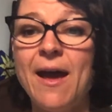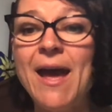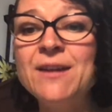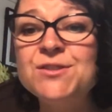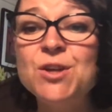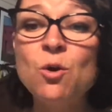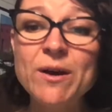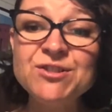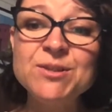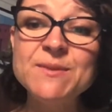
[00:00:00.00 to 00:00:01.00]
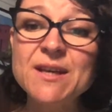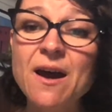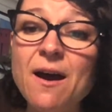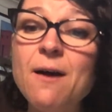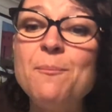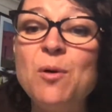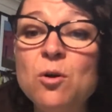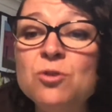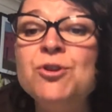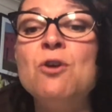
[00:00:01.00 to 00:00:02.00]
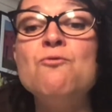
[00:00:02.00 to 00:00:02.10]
And the questions are pulled